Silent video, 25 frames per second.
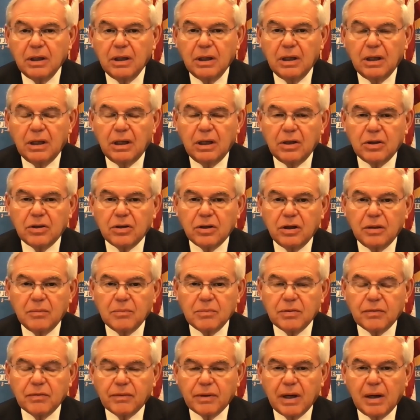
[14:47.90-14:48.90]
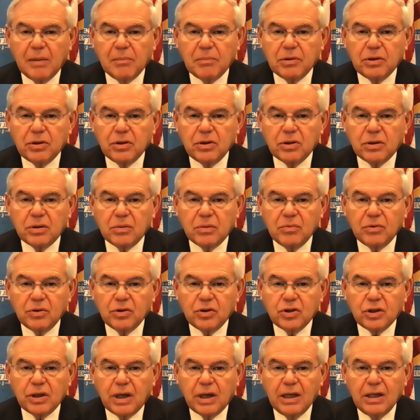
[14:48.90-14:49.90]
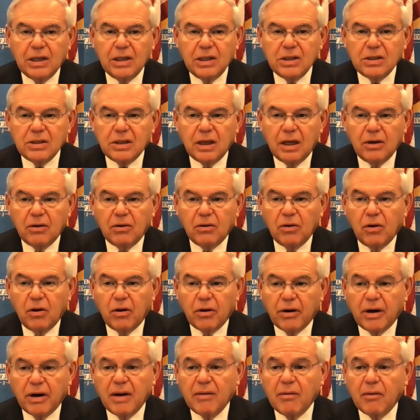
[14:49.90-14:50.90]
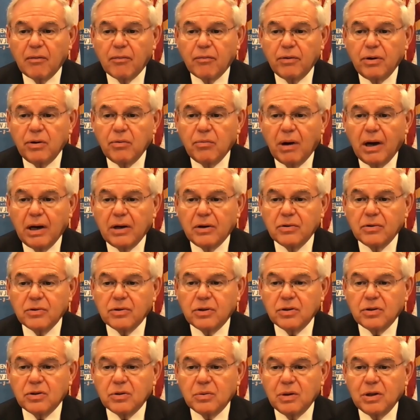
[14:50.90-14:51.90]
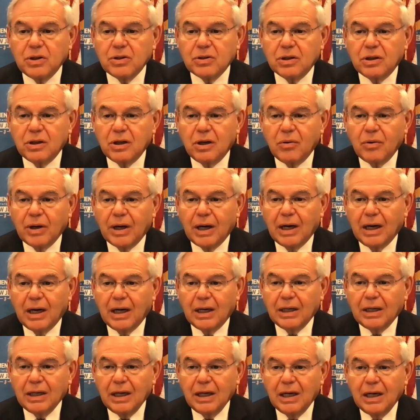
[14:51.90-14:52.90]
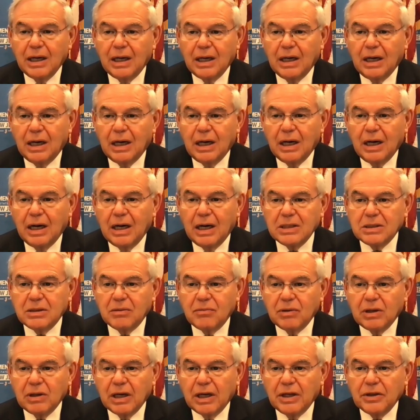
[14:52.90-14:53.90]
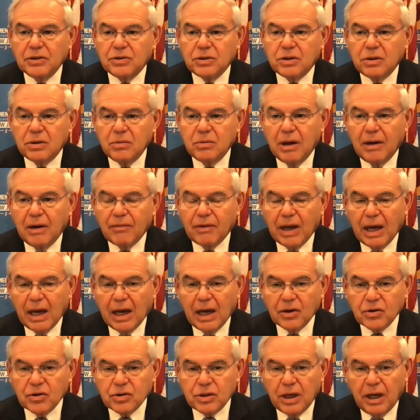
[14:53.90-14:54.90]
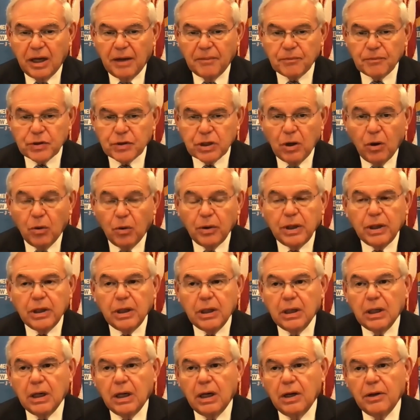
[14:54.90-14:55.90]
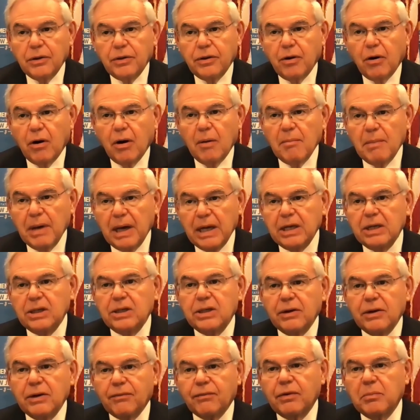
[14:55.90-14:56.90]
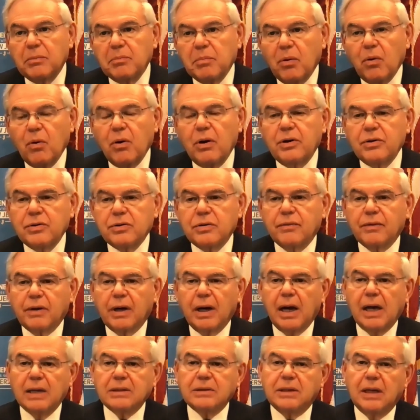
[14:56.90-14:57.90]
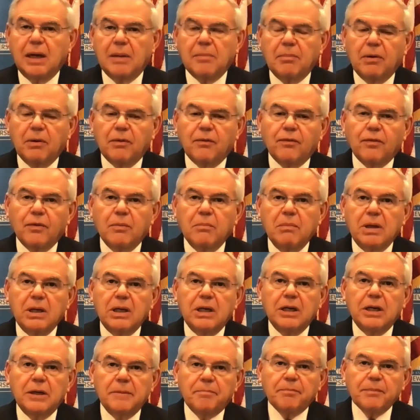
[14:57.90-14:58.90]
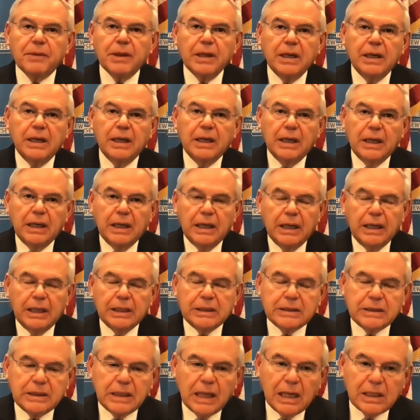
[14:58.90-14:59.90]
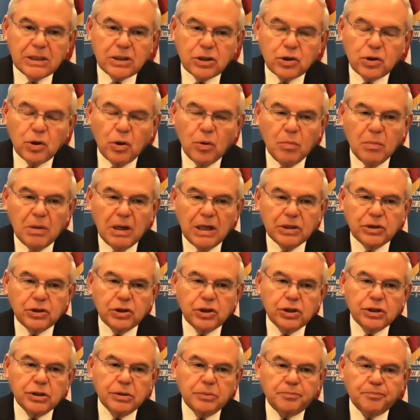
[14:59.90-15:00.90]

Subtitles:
in terms of competition with the Chinese, they no longer have a free rider situation going on as it relates to Afghanistan. So there are many different points of contact, but for me, it's not so much